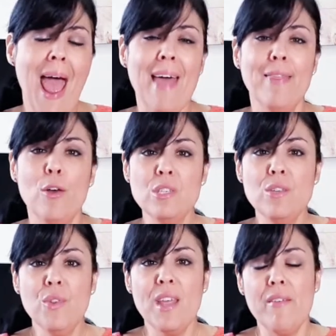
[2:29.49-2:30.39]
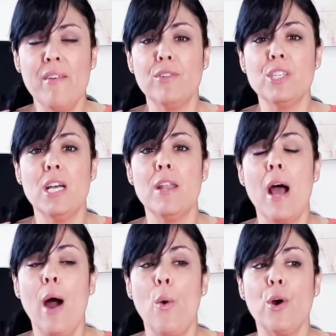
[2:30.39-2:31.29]
And those of you that have ever done
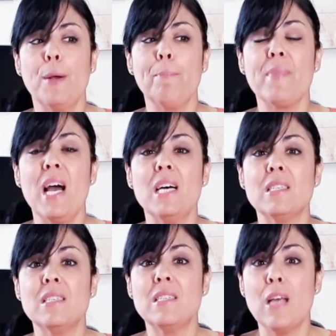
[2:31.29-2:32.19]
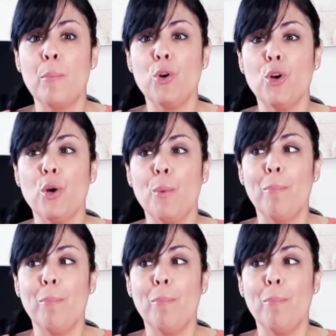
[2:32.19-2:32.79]
our summer